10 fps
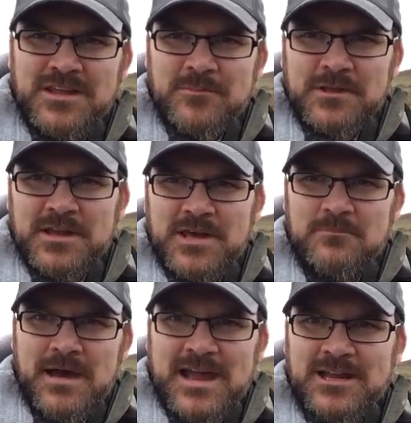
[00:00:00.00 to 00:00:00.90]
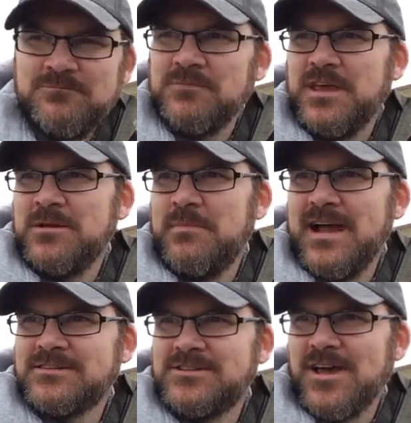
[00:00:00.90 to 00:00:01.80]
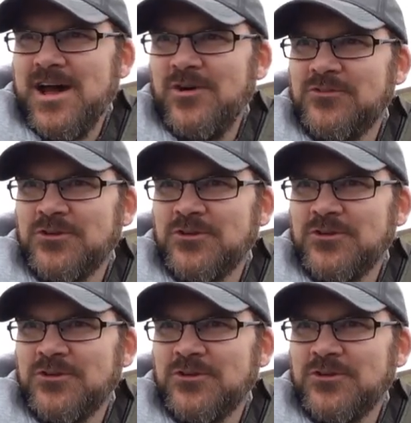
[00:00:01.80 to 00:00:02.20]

then I'm gonna head back to town.